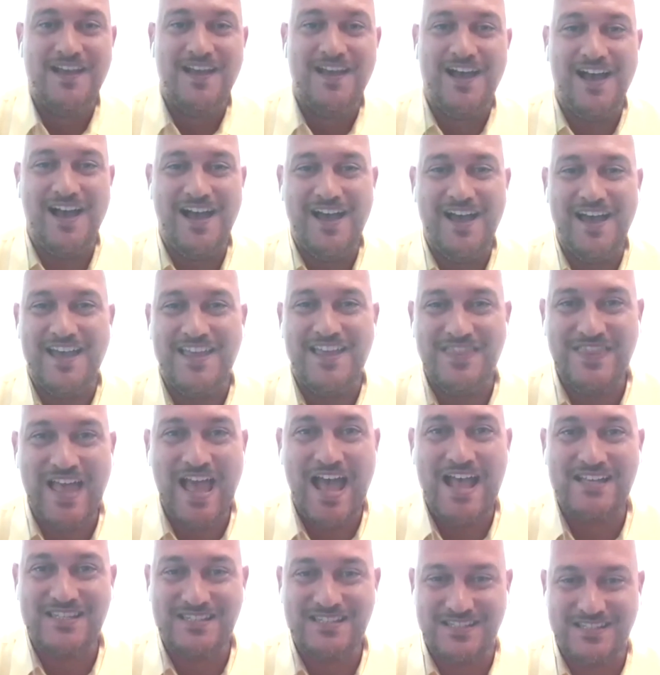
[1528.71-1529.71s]
And
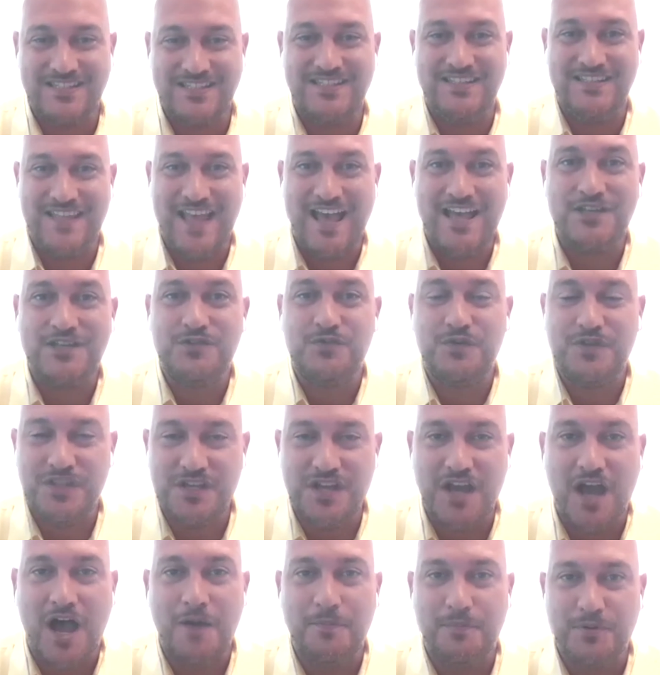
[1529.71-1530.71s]
that's where
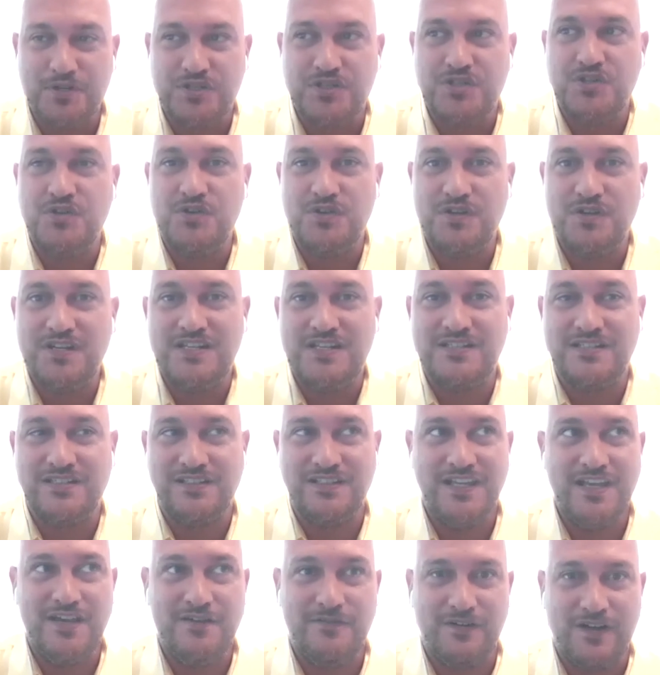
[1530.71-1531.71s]
the opportunities
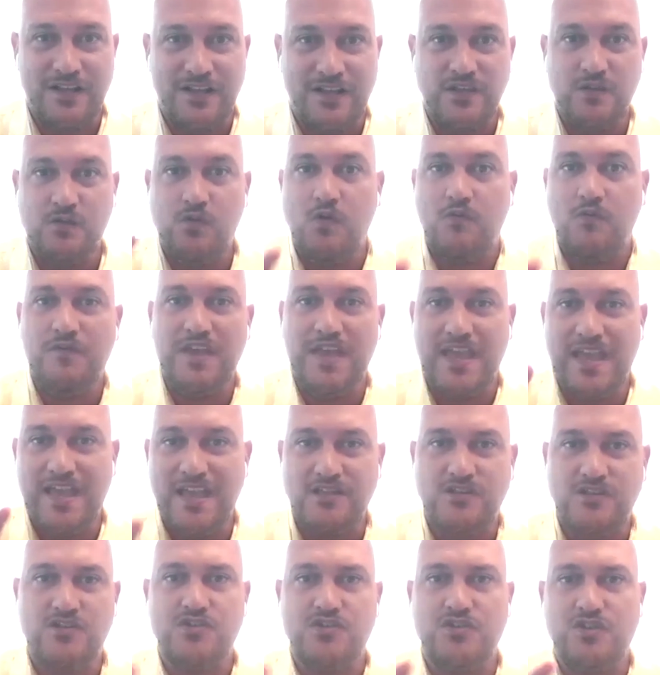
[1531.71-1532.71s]
live. And I think when we
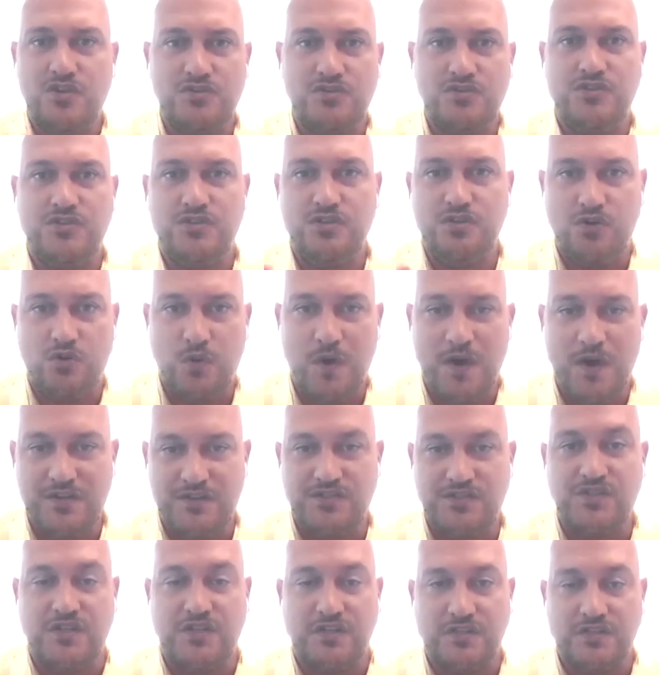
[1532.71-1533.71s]
answer those two
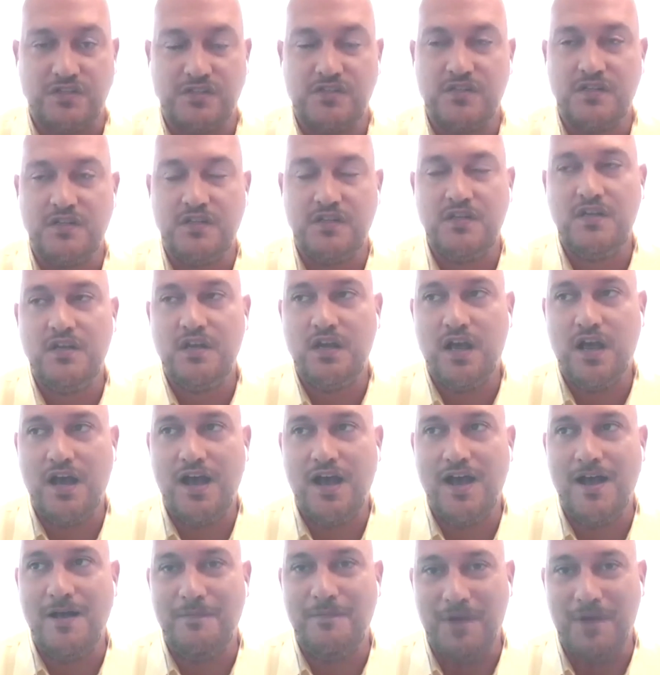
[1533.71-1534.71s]
questions,
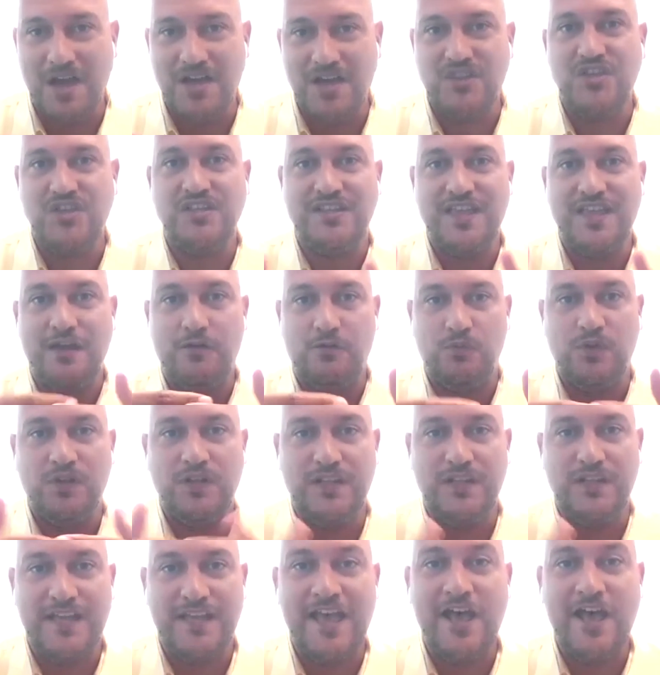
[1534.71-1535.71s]
I think that
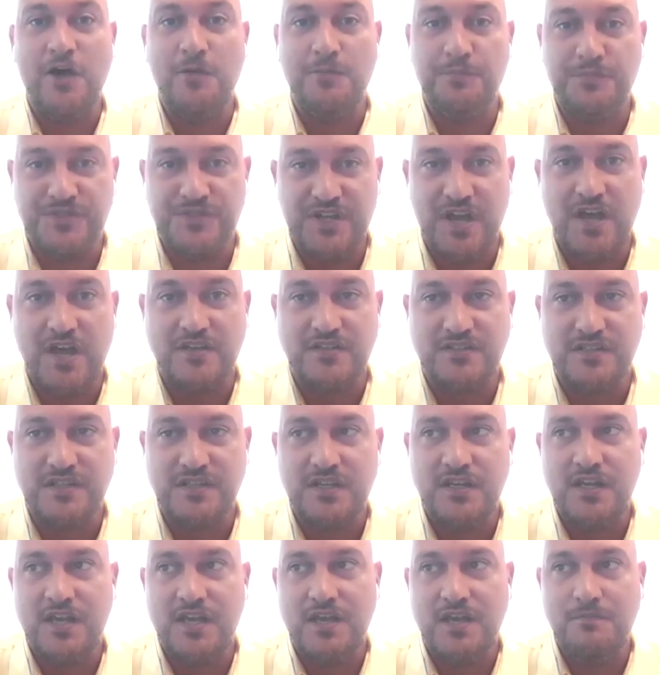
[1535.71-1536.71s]
really helps us
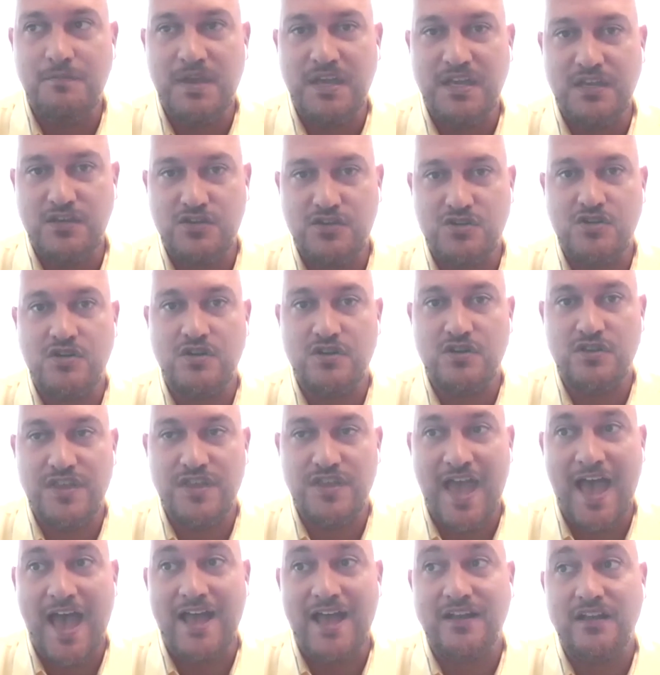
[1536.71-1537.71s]
in making sure
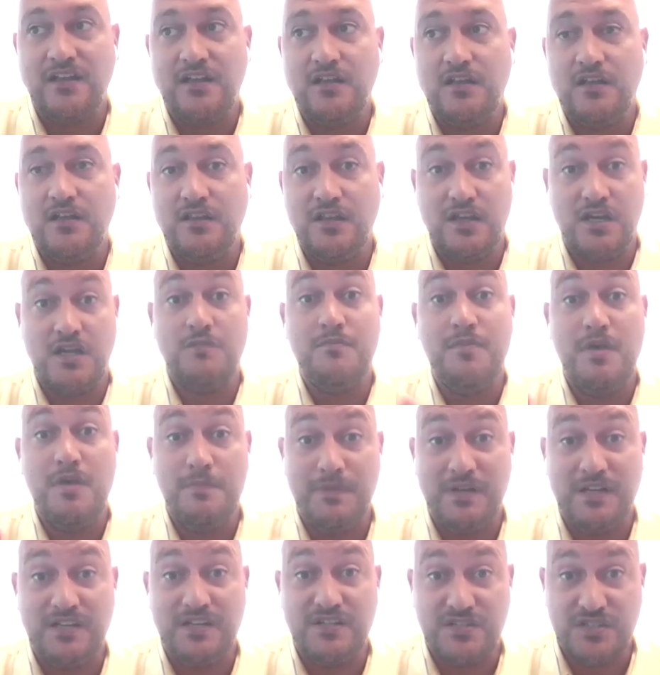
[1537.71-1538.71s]
that the
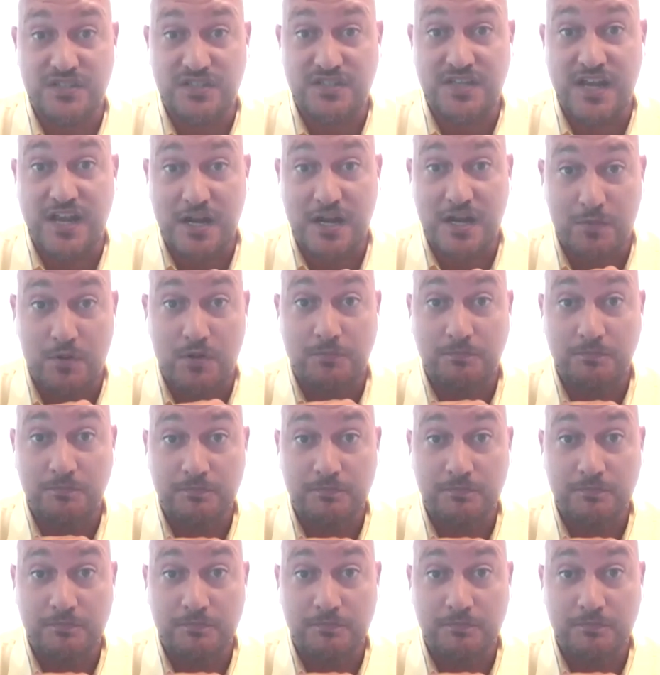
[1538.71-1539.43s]
commitment is sustainable.